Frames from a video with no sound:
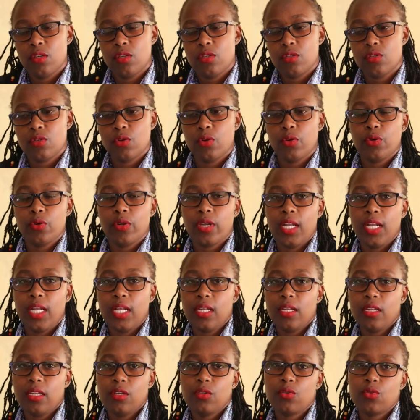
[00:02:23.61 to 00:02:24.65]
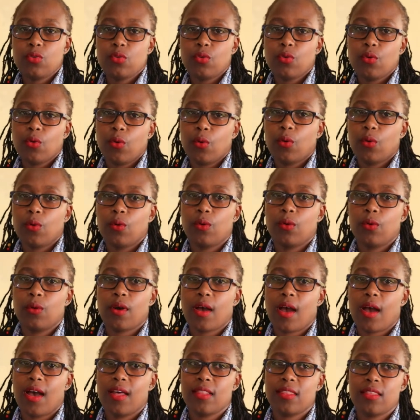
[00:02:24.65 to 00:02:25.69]
So you really need to know,
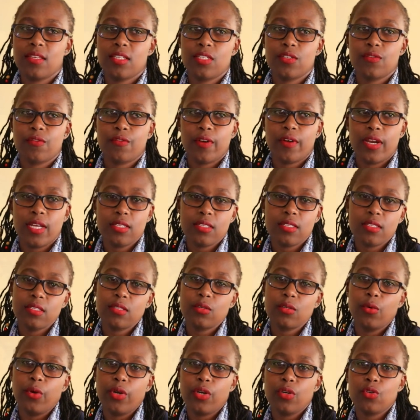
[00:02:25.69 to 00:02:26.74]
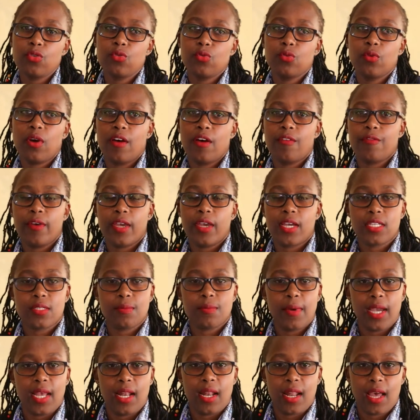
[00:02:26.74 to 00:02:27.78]
are these friends going to affect
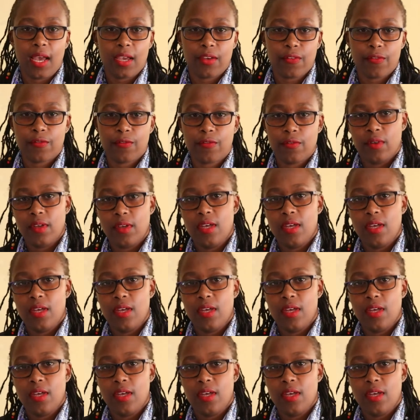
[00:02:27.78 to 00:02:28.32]
my life?